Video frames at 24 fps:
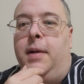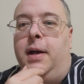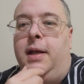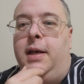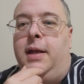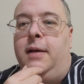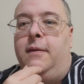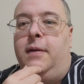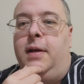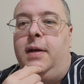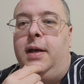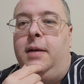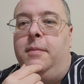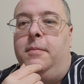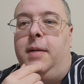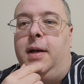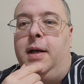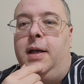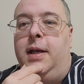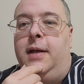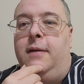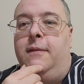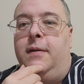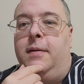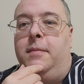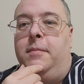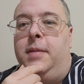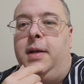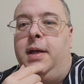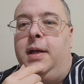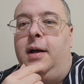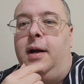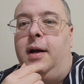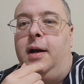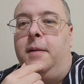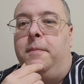he might even
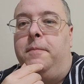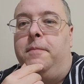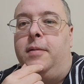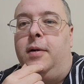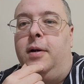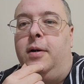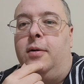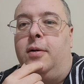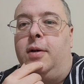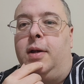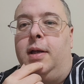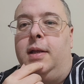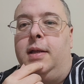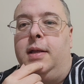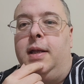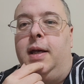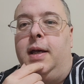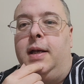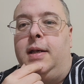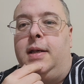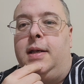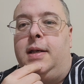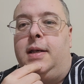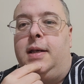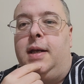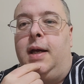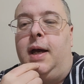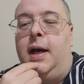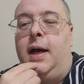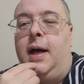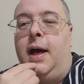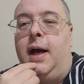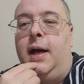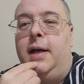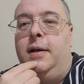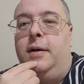be heartbroken that
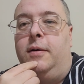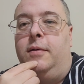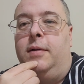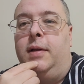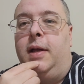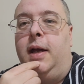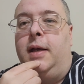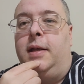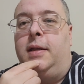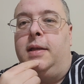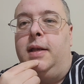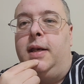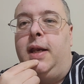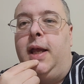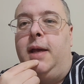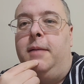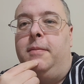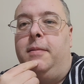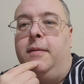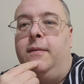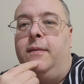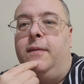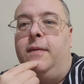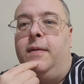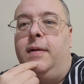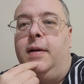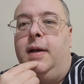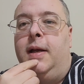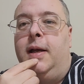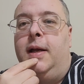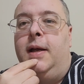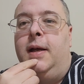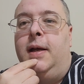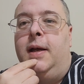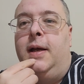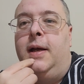I don't like the name of
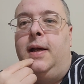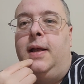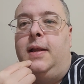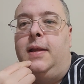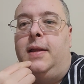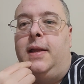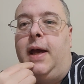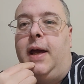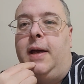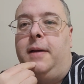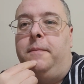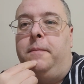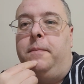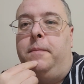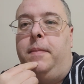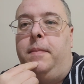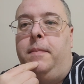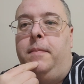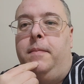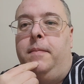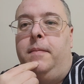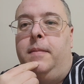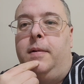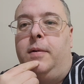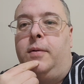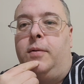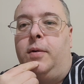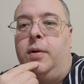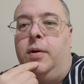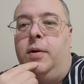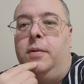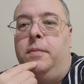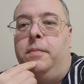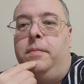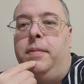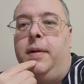that
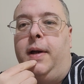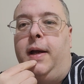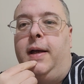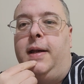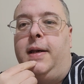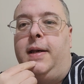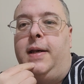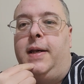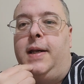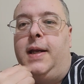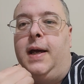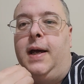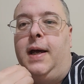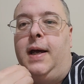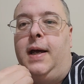group. And